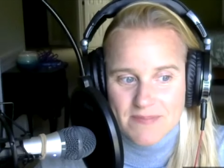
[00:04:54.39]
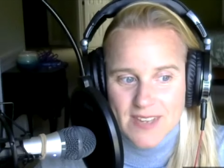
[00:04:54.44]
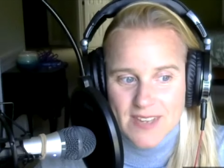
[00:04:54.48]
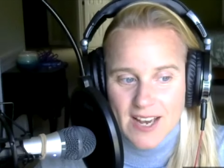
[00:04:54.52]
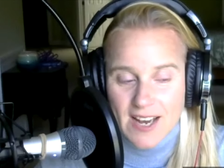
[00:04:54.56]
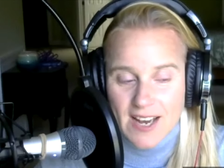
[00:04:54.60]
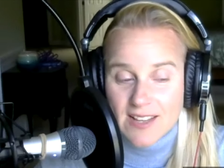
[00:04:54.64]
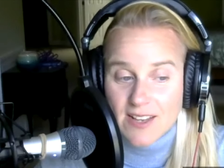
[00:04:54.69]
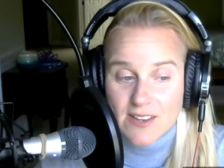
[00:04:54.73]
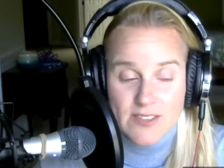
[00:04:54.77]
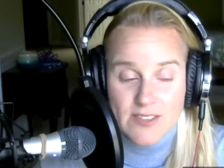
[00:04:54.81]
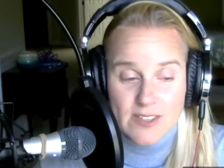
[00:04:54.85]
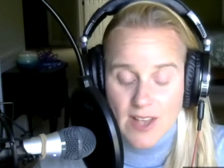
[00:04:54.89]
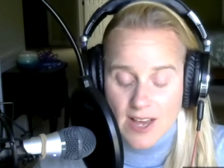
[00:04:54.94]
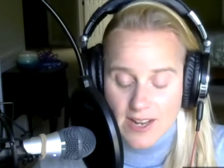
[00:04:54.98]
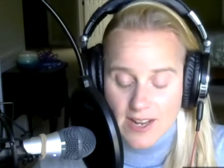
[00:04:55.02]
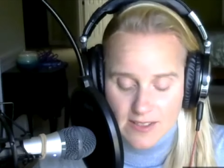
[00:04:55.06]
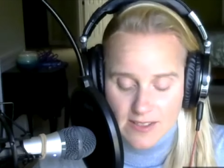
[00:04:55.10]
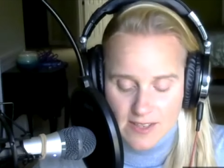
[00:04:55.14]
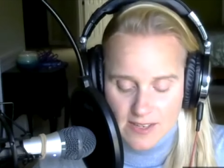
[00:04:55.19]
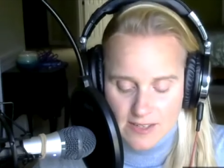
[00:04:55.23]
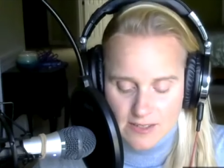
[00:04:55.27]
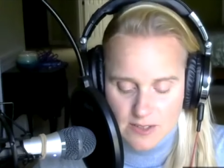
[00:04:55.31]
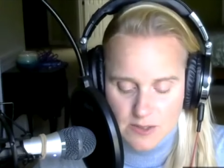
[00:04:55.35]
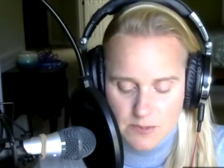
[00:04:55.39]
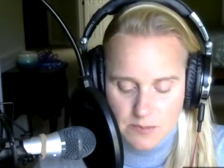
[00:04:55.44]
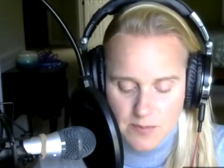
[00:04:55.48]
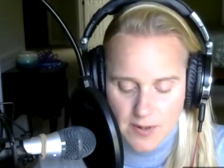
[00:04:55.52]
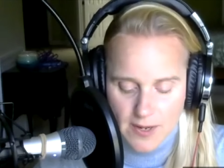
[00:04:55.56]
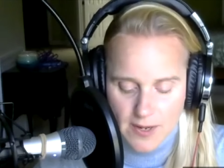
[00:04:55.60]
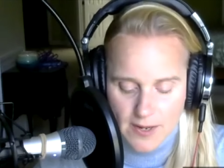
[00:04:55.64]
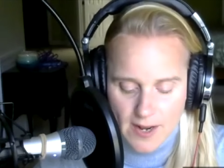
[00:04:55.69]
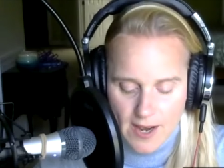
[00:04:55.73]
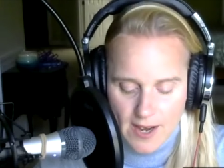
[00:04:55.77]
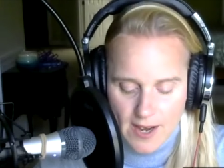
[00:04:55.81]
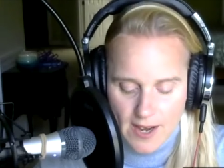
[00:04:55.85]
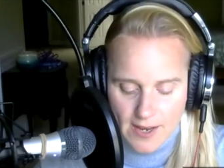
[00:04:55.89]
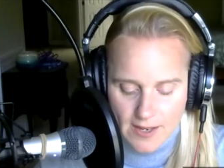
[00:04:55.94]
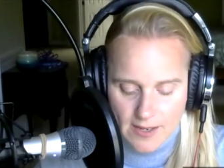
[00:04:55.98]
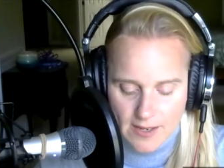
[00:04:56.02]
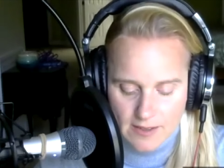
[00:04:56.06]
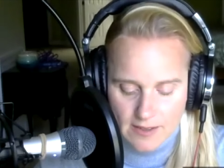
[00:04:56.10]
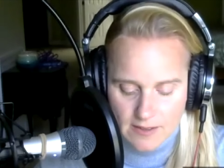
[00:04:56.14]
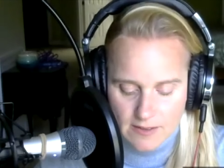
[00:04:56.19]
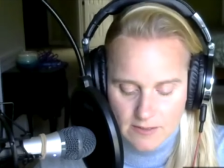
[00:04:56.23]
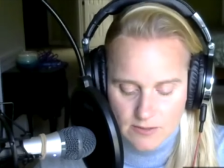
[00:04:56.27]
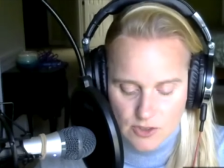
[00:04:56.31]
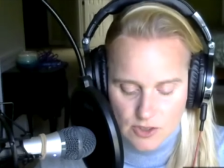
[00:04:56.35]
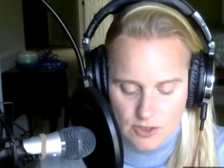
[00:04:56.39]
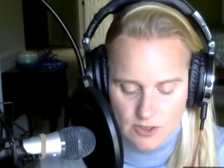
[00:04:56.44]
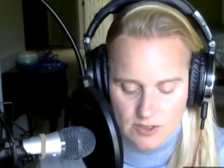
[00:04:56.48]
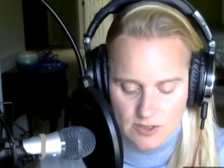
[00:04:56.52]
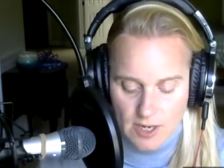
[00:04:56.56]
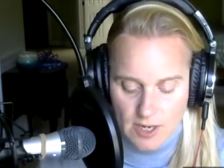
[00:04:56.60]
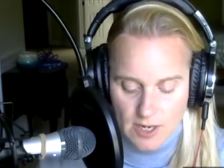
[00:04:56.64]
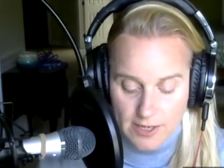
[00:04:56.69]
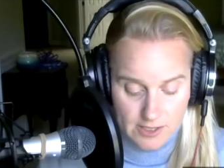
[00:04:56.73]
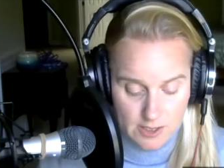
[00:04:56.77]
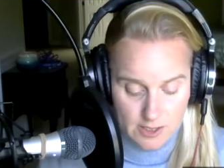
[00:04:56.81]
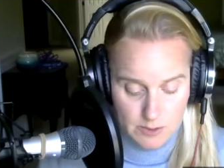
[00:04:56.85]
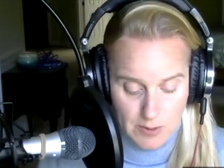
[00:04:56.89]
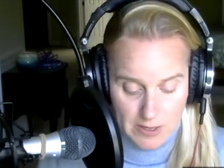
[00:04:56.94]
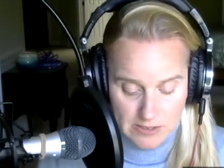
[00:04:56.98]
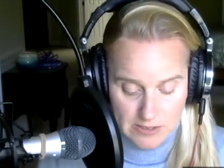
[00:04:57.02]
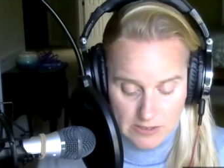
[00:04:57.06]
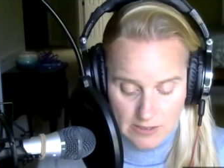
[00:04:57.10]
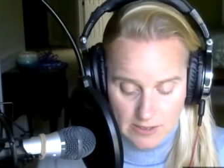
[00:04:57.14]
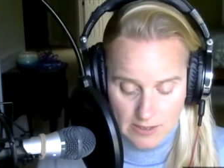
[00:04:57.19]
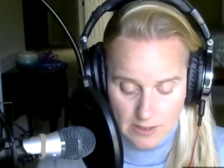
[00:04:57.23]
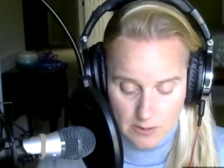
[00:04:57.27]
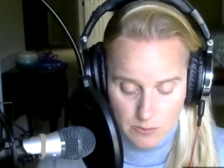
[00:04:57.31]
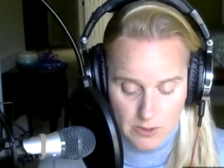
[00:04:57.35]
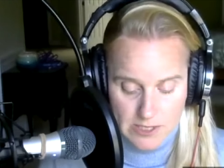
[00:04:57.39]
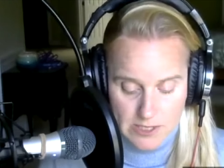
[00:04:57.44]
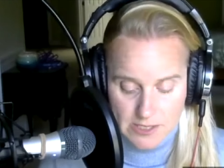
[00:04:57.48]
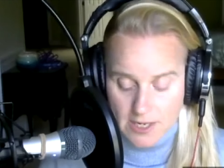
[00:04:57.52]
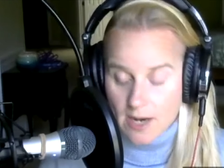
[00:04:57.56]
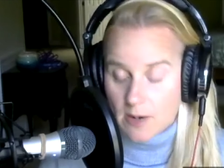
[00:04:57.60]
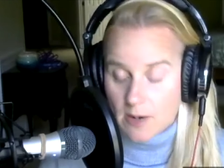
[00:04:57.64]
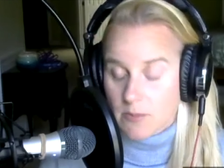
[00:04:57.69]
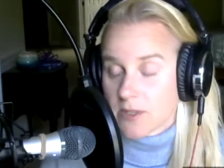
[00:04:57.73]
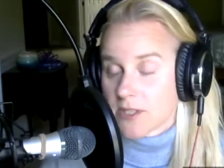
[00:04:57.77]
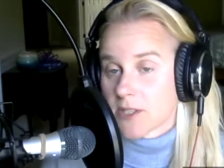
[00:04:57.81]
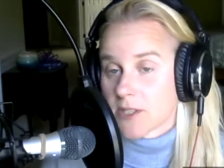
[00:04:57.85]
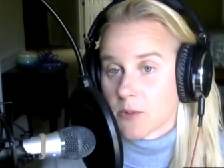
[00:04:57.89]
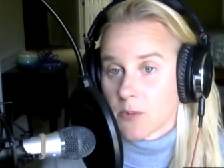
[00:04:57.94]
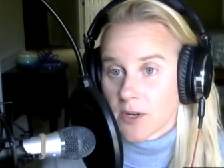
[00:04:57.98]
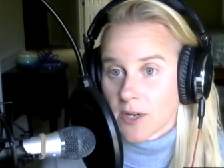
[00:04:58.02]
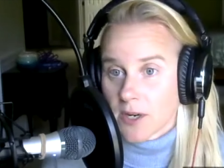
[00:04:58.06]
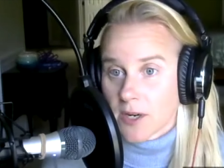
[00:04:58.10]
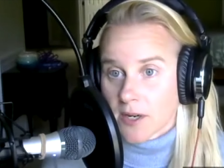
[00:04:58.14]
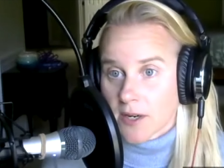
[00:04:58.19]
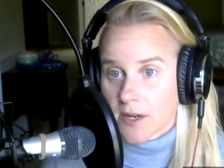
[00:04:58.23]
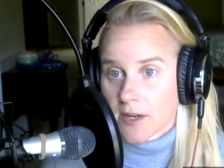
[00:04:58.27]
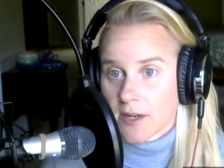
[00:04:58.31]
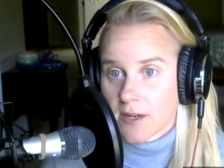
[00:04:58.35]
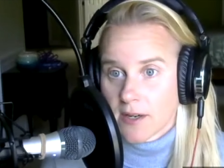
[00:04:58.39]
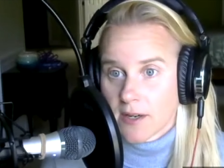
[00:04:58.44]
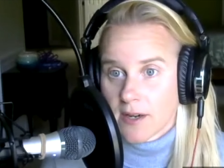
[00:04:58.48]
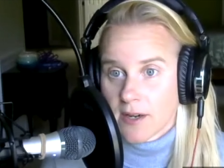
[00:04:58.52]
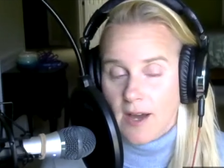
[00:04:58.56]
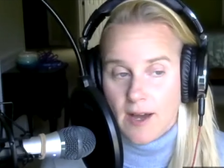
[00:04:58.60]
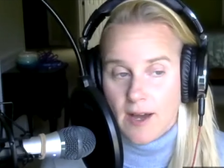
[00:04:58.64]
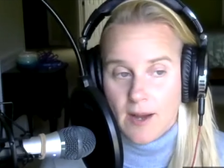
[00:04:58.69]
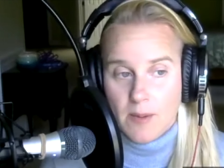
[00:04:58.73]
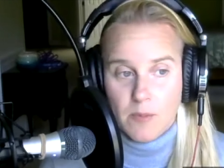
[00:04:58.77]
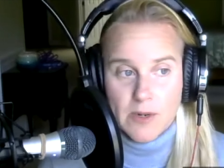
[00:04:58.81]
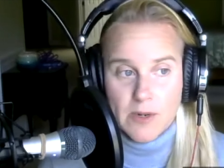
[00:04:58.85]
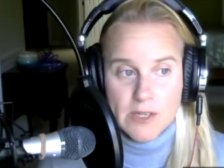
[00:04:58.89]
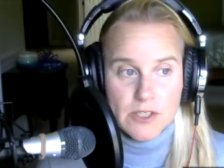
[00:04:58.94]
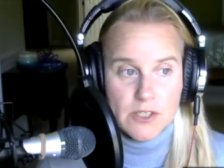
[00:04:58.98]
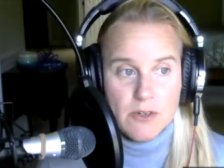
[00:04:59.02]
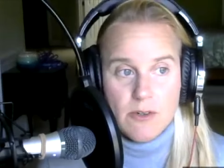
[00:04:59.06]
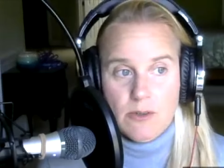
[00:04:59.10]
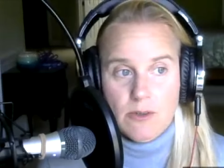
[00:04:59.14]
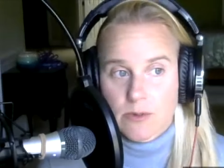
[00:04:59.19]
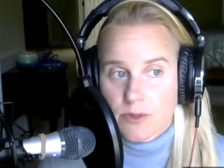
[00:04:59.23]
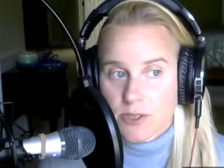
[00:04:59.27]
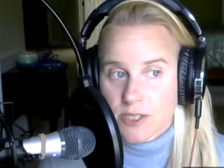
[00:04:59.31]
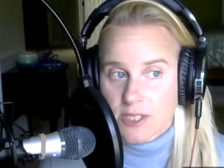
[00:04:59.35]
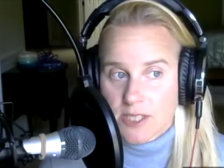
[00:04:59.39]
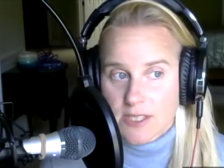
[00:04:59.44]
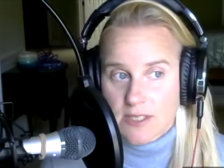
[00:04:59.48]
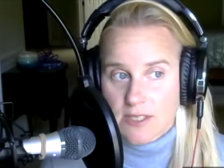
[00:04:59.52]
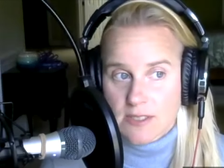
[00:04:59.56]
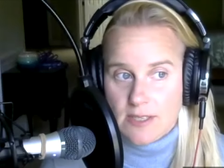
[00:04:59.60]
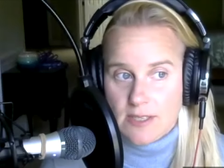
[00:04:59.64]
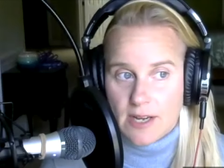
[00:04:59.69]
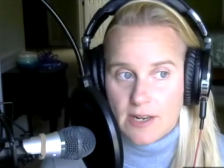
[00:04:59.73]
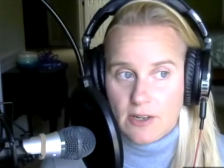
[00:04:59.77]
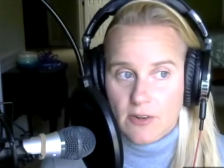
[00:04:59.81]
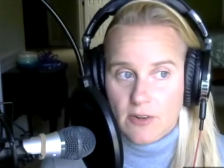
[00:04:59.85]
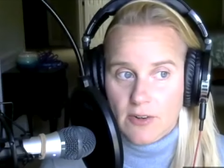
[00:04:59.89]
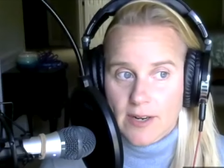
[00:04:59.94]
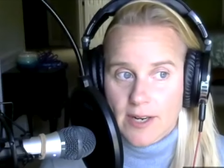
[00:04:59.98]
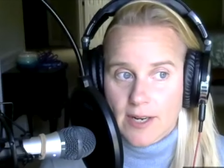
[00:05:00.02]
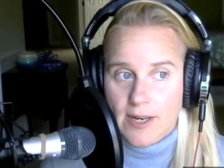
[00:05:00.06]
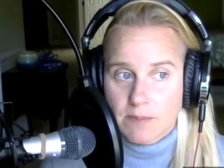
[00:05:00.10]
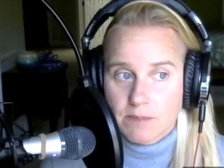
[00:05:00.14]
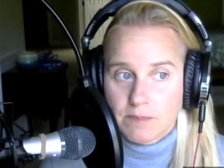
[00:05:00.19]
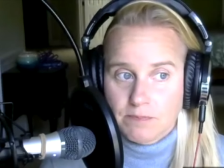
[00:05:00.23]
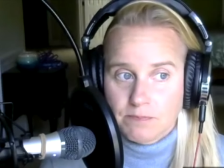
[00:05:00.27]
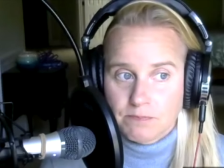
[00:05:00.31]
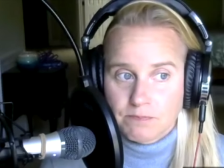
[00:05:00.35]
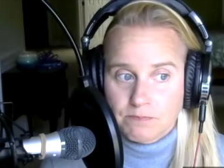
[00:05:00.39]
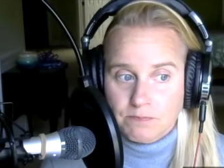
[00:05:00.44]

I loved a lot of things, but I just unexpectedly, one day I went to work um, went to a routine sonogram